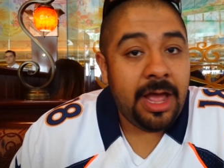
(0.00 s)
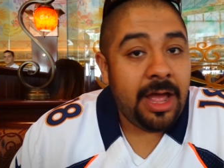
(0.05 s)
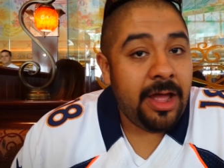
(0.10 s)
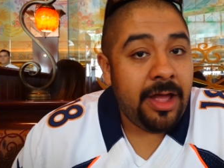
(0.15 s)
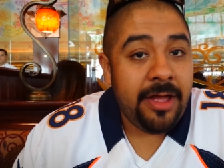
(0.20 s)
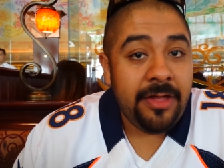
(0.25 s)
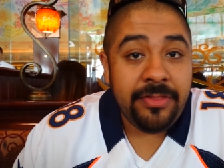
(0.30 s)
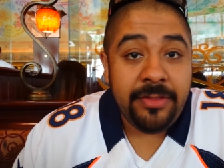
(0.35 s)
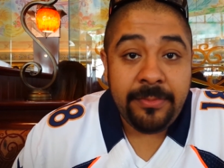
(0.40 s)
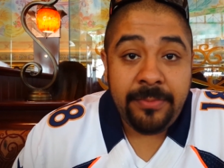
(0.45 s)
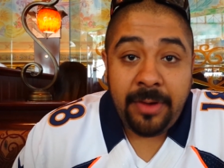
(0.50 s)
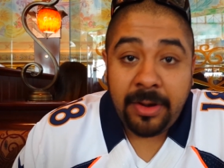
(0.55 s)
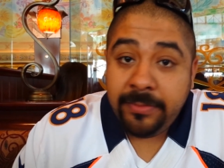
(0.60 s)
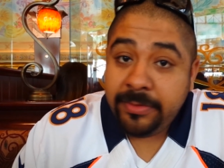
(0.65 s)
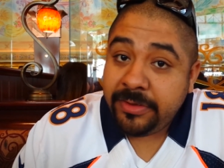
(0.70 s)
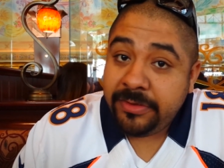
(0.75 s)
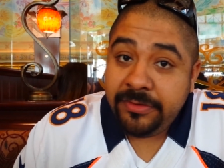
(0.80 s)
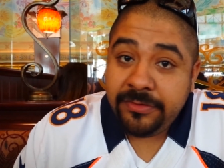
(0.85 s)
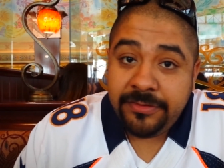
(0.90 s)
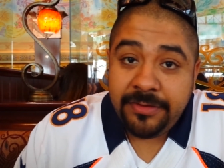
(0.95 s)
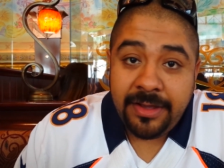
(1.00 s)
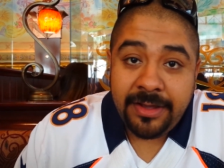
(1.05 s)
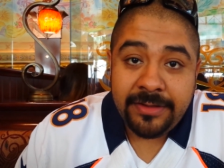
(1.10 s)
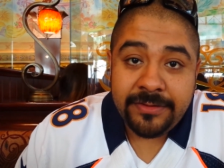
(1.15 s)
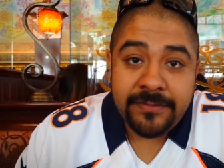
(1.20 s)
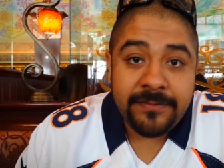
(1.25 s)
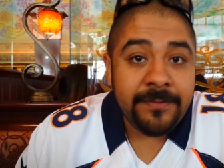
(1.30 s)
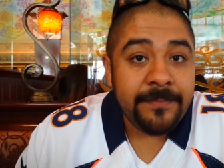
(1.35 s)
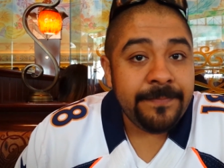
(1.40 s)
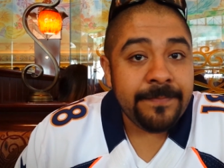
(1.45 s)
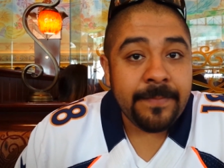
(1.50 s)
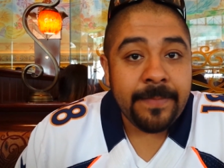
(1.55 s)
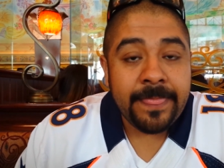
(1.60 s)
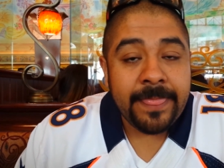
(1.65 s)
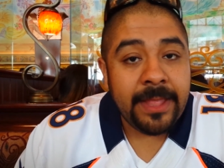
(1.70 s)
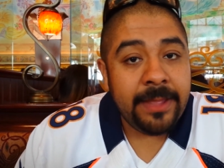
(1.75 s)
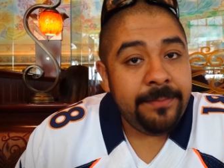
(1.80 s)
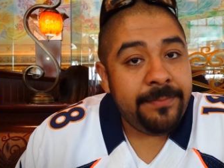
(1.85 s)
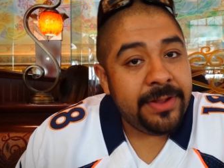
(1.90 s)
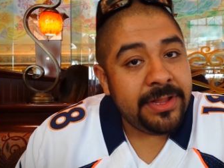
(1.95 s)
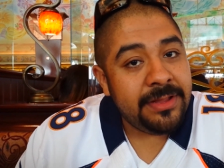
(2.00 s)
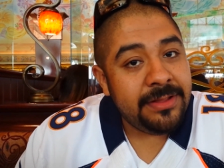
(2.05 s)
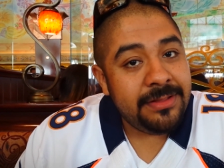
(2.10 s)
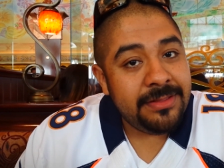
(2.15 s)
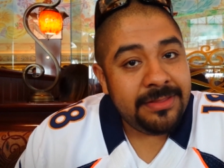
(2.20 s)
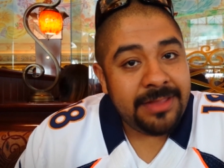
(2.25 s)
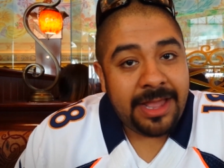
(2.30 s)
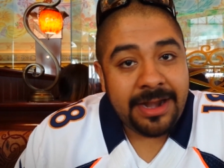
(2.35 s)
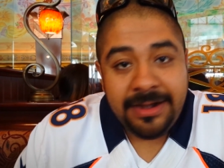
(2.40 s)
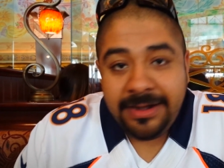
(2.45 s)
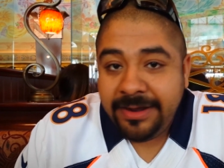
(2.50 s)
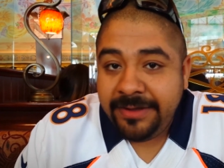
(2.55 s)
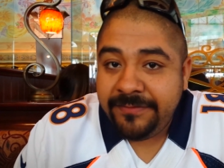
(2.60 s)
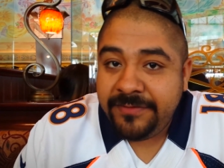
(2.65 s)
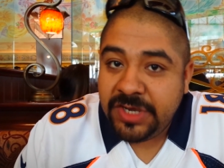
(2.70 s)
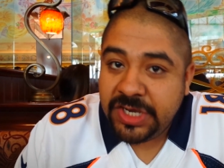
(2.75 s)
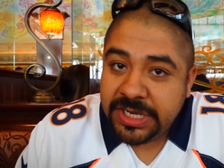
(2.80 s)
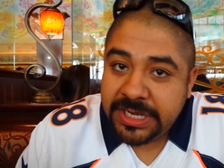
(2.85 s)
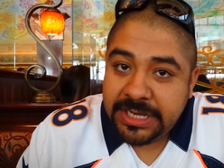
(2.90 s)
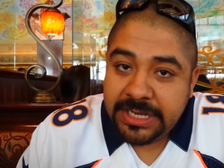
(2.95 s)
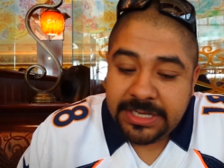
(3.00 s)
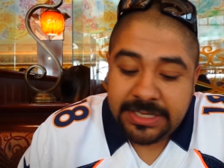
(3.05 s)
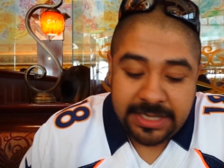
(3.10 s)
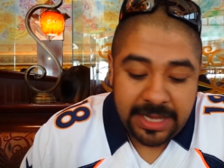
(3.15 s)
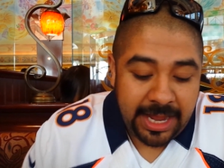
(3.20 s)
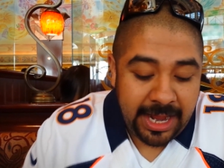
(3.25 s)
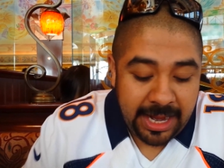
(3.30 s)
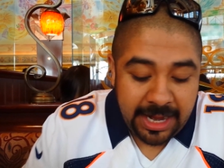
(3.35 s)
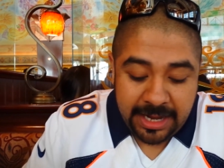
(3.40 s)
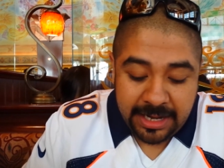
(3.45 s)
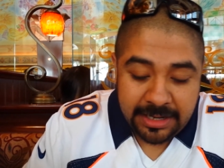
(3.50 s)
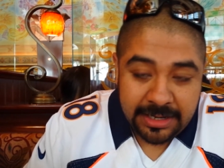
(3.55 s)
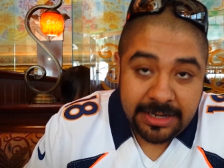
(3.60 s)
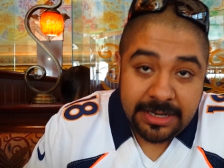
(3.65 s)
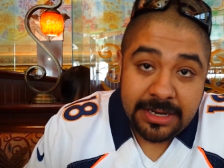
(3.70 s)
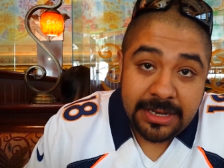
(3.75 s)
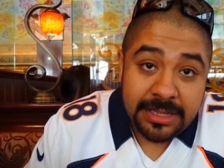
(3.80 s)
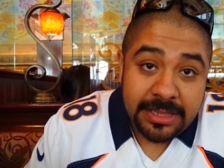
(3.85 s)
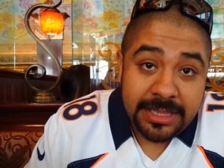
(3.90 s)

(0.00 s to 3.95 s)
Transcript: Uh, the barbecue sauce, but not enough cheese, and